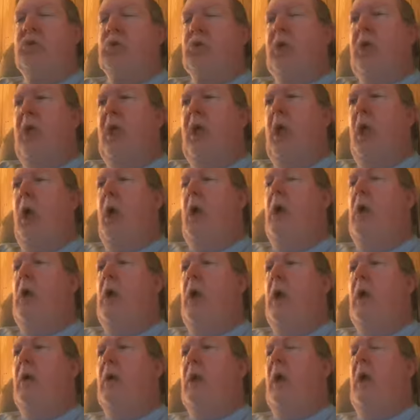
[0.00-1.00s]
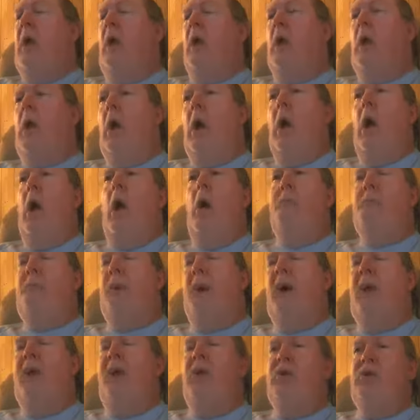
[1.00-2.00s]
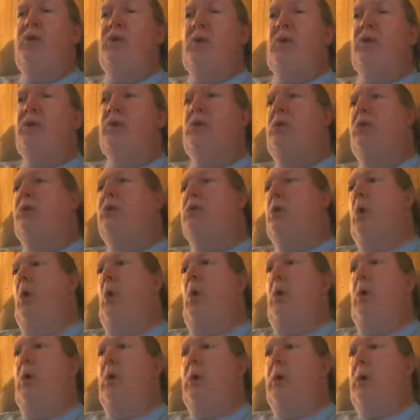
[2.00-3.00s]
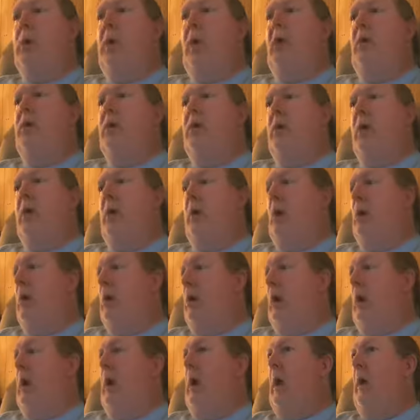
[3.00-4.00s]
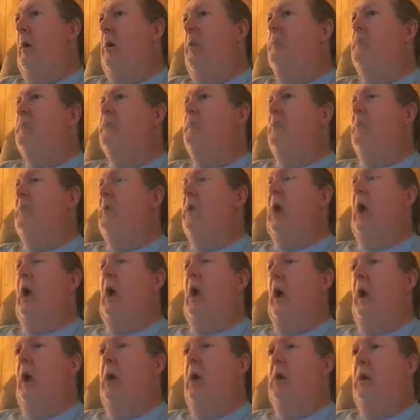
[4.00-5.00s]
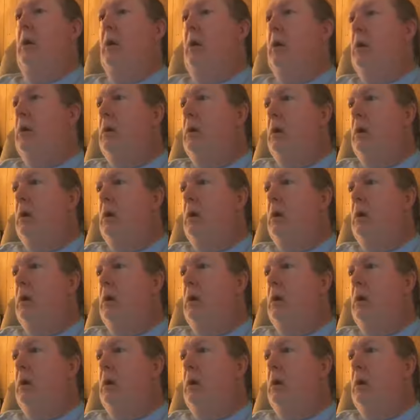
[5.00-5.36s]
scared that a law abiding citizen is going to get their uh, gun